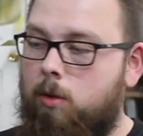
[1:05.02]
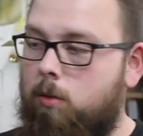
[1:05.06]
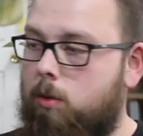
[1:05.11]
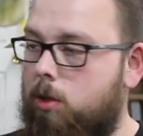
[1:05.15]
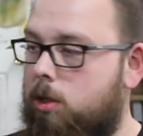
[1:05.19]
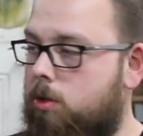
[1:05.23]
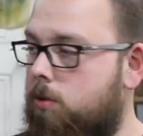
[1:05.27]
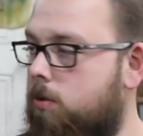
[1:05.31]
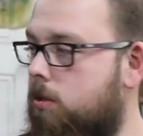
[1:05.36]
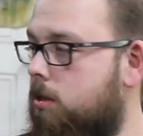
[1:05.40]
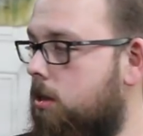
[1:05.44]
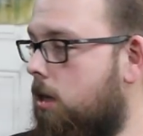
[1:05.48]

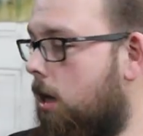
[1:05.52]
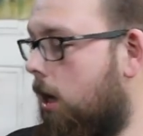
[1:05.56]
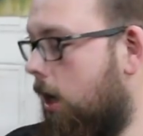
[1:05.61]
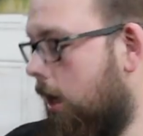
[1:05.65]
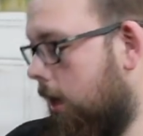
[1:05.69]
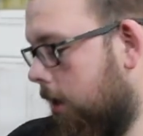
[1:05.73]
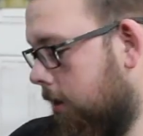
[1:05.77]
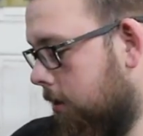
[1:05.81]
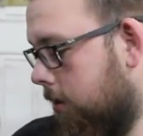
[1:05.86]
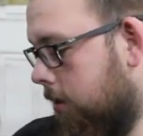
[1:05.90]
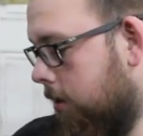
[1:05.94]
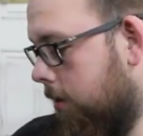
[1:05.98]
which was
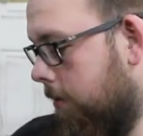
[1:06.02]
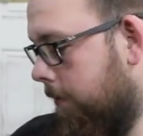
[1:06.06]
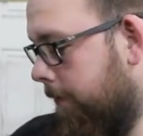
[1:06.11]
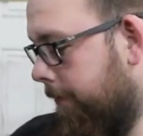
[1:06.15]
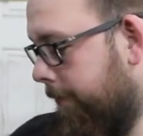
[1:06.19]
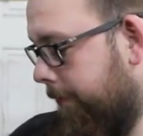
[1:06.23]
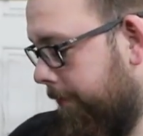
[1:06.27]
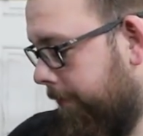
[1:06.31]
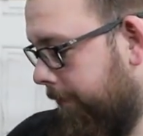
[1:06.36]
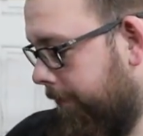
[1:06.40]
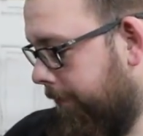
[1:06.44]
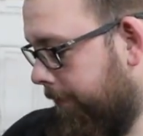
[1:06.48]

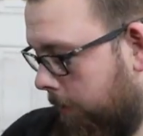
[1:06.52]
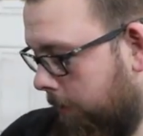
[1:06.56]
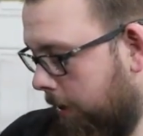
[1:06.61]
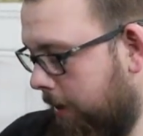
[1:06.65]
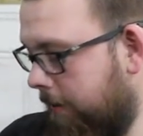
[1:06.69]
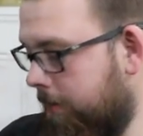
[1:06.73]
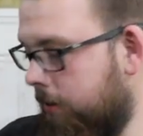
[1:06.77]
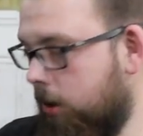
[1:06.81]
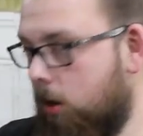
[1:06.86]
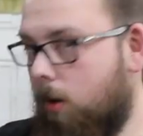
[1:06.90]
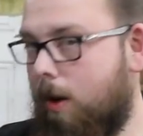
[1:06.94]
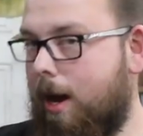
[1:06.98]
awesome. Um,
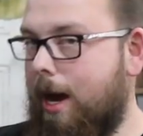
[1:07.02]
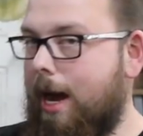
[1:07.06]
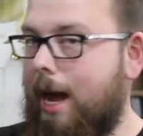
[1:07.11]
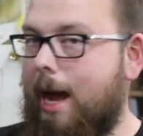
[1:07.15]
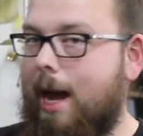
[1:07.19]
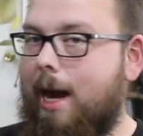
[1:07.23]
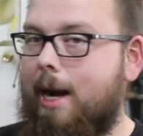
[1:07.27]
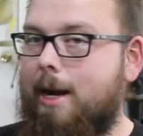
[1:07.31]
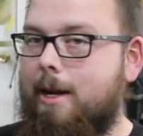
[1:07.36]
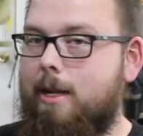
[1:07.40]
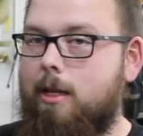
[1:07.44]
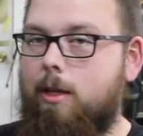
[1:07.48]
even though I
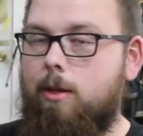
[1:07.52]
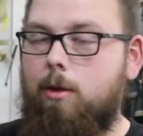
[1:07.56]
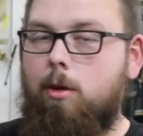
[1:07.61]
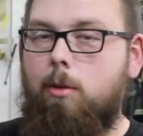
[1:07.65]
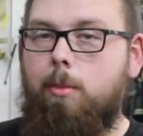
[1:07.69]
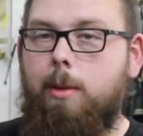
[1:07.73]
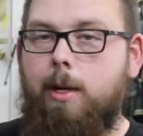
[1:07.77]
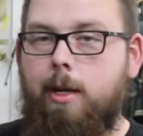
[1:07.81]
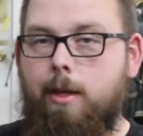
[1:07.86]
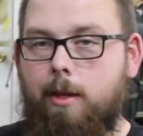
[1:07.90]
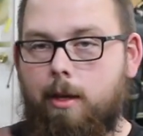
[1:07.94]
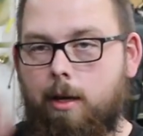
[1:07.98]
added a
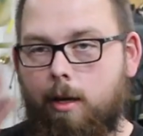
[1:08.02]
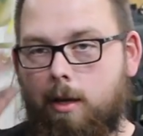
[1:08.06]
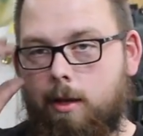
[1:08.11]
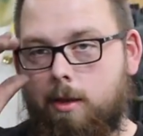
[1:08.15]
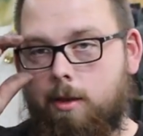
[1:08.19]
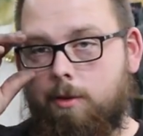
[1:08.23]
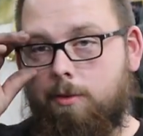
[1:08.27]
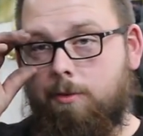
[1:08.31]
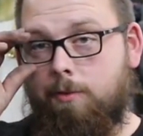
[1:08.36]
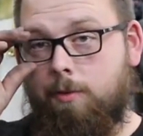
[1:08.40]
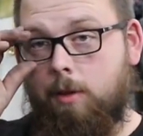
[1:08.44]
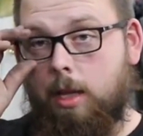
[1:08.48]
little bit of the,
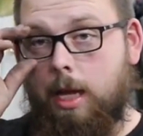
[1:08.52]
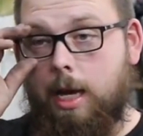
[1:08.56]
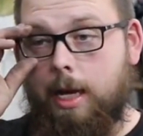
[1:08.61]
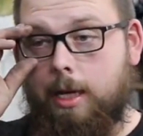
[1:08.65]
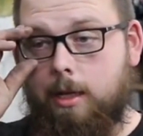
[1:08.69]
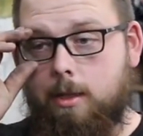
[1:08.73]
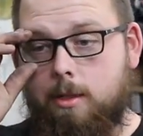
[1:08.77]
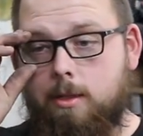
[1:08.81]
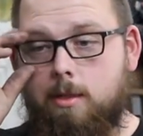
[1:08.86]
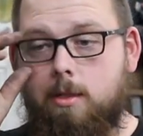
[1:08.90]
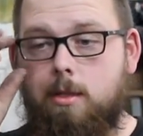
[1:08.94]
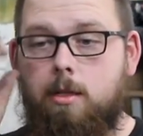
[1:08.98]
the
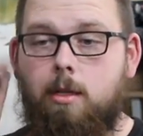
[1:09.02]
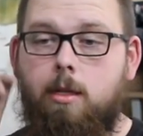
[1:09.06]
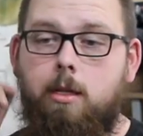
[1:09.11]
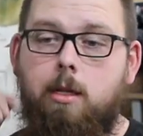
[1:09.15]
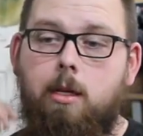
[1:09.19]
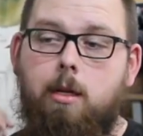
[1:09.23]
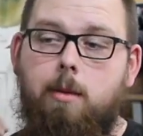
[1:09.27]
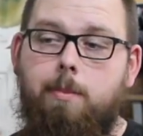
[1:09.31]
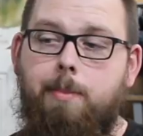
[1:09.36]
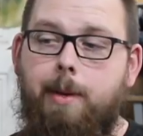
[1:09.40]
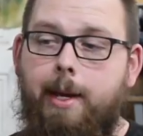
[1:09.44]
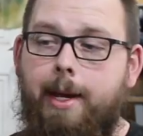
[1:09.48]
flex to
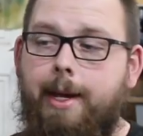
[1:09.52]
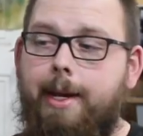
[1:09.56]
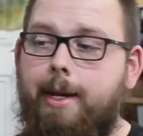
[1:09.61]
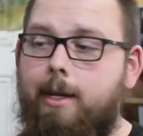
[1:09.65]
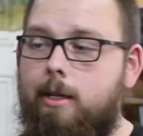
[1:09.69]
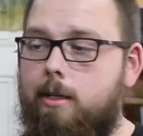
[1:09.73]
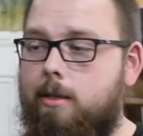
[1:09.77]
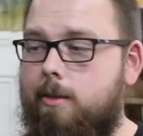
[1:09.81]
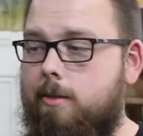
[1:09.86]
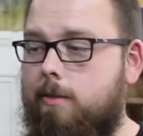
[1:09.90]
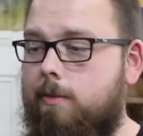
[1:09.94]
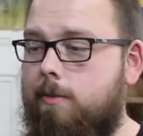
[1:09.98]
the
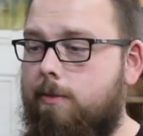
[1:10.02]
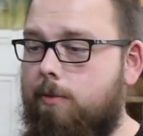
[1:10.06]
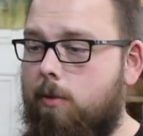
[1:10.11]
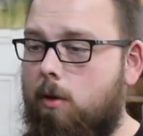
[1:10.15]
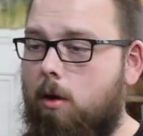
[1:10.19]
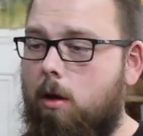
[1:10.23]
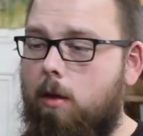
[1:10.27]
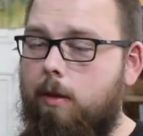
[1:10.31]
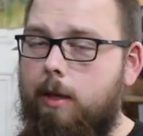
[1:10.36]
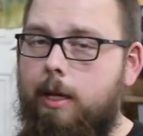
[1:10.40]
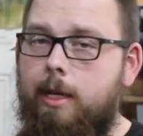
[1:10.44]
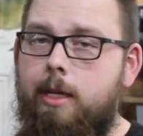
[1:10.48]
paint
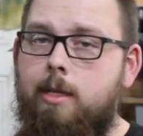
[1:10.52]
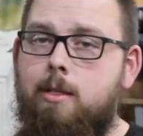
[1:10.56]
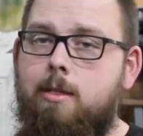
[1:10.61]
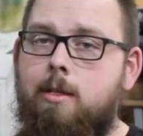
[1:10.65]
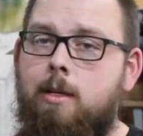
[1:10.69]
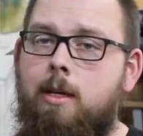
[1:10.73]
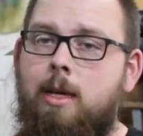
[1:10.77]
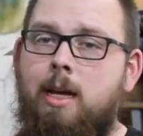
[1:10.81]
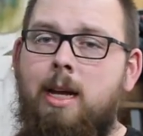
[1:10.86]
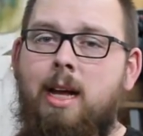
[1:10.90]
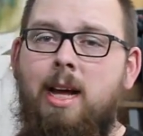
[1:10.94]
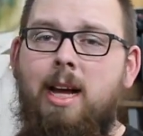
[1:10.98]
for all
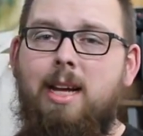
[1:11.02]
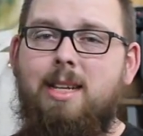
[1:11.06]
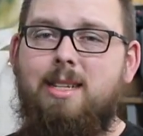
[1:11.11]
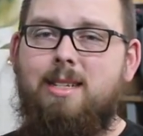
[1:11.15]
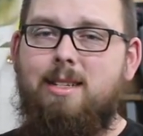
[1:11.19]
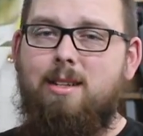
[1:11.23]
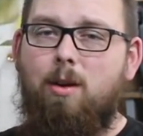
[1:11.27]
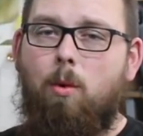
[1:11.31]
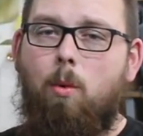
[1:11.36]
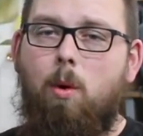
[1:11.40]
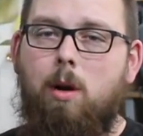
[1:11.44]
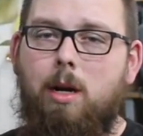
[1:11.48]
these,
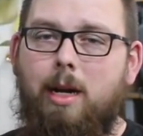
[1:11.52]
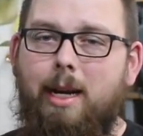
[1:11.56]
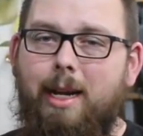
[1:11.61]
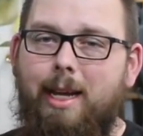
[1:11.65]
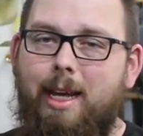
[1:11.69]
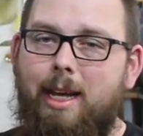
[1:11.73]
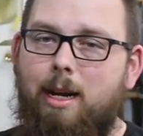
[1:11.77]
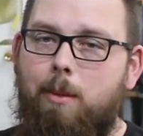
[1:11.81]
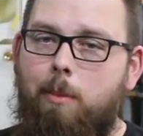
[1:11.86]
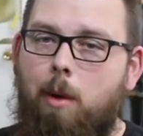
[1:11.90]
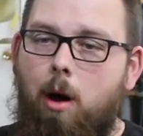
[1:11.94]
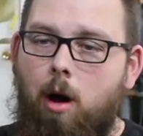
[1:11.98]
Still wanted to
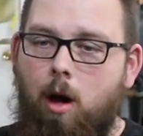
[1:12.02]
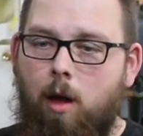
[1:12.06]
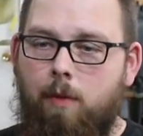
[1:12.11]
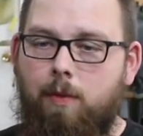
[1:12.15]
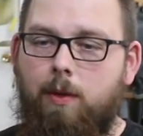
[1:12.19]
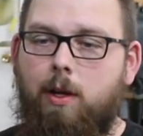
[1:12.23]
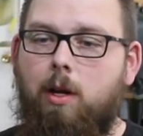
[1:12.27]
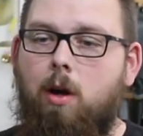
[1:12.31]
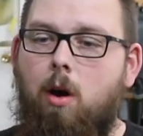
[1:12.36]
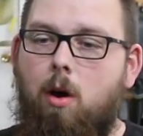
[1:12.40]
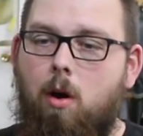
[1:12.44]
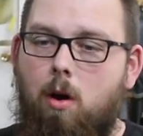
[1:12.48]
get them
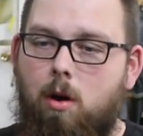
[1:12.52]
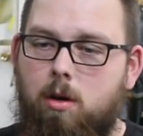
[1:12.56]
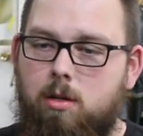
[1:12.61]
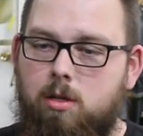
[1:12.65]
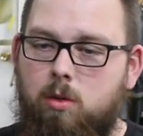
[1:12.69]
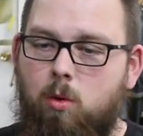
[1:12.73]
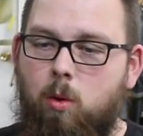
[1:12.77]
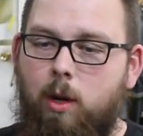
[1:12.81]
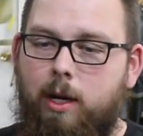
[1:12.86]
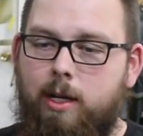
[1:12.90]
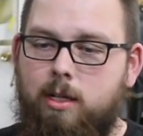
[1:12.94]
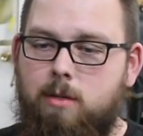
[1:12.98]
on the car
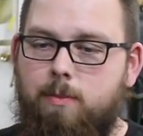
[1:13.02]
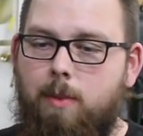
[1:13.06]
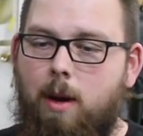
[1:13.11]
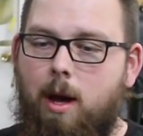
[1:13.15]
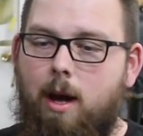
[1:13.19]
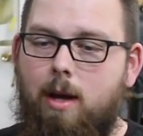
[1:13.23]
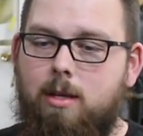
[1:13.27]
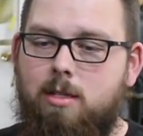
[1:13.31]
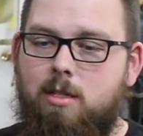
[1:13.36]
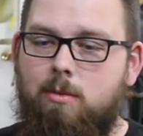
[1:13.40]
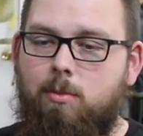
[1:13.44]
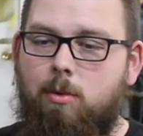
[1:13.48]
as quick as
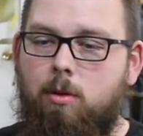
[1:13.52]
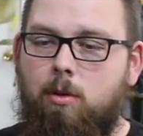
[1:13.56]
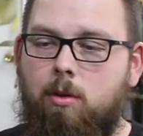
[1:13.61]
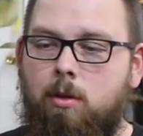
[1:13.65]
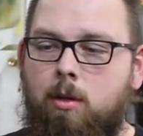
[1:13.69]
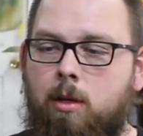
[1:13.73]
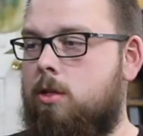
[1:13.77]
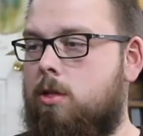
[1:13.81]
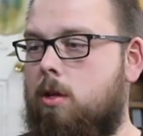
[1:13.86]
possible.